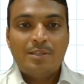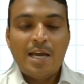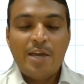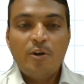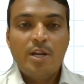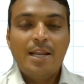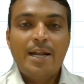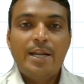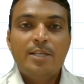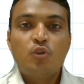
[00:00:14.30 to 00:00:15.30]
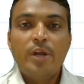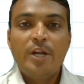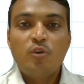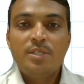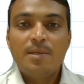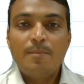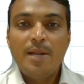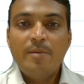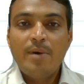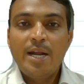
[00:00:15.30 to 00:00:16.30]
Thyroid gland is going to be
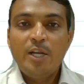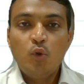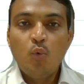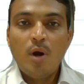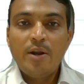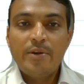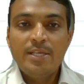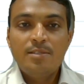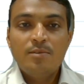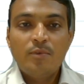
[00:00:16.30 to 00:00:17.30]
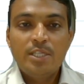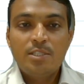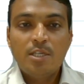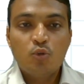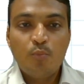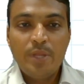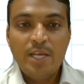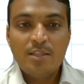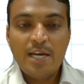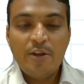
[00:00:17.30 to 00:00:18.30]
supplied by two arteries. One is the
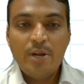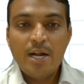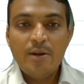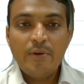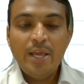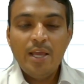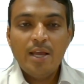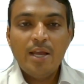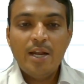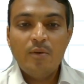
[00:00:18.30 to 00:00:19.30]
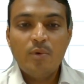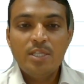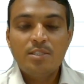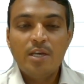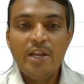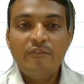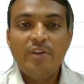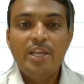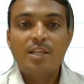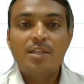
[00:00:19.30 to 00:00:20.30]
superior thyroid artery and one is the
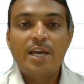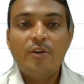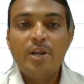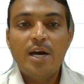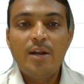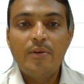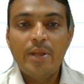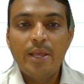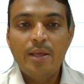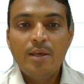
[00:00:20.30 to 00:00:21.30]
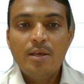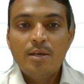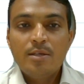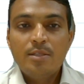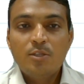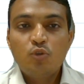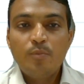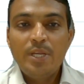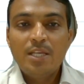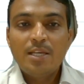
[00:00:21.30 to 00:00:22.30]
inferior thyroid artery. The
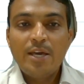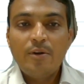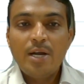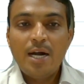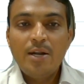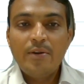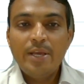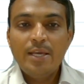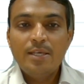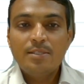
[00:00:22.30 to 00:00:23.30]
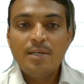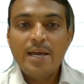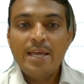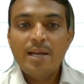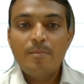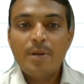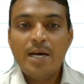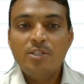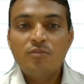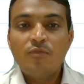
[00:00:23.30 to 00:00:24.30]
superior thyroid artery is a direct
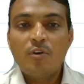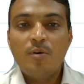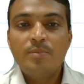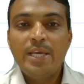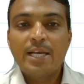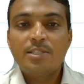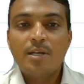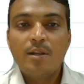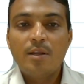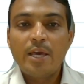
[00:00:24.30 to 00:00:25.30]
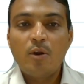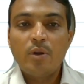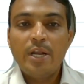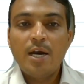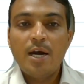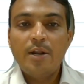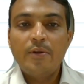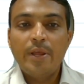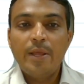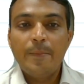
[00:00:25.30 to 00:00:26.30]
branch from the external carotid
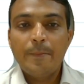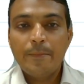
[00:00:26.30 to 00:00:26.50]
artery,